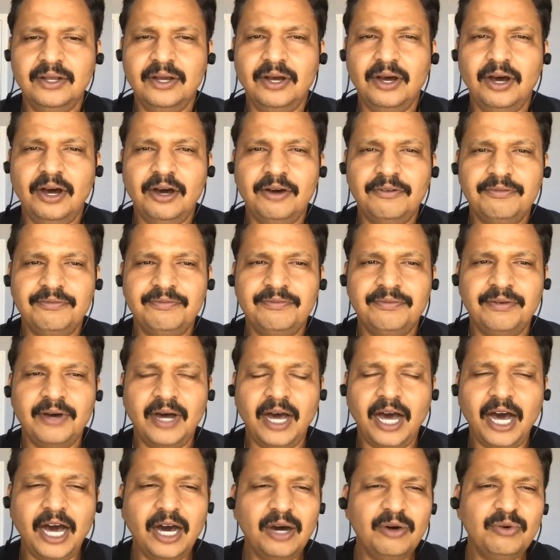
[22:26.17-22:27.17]
of
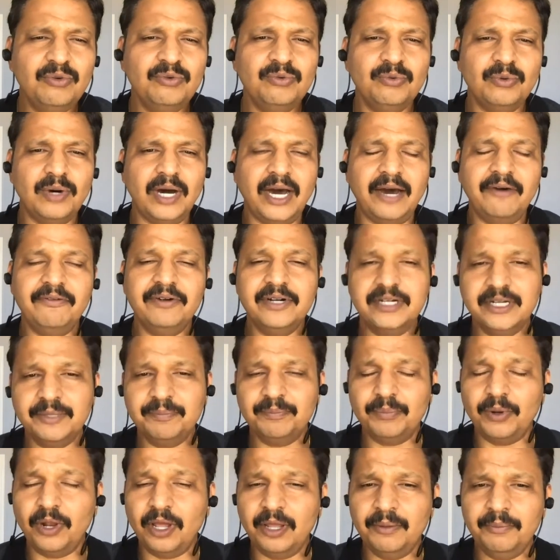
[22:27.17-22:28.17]
how our
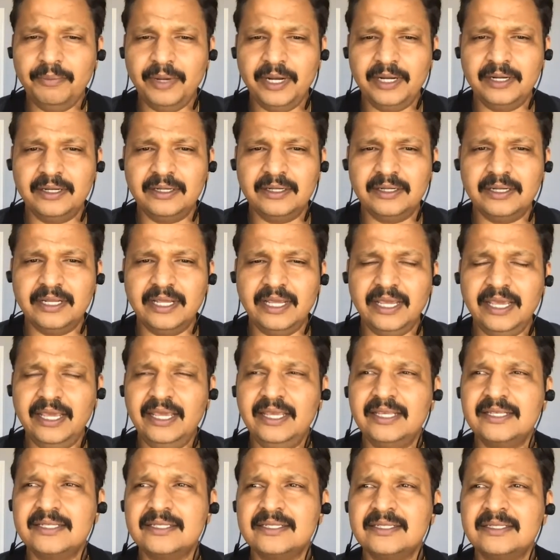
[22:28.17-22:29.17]
deployment
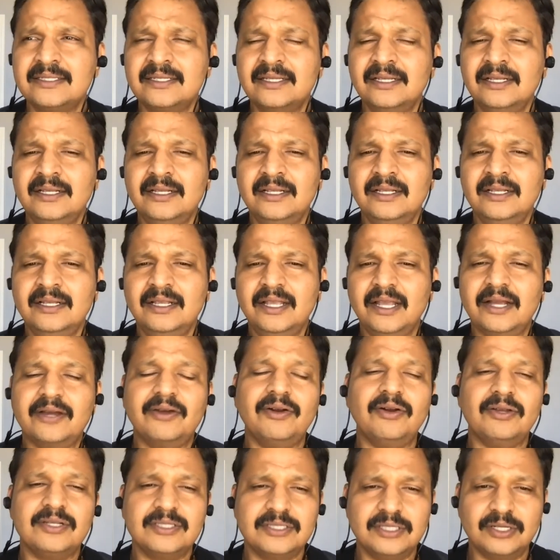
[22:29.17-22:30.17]
is
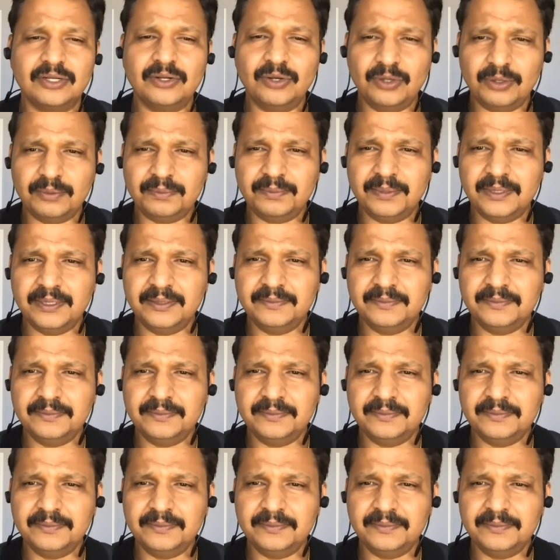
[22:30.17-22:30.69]
across the globe.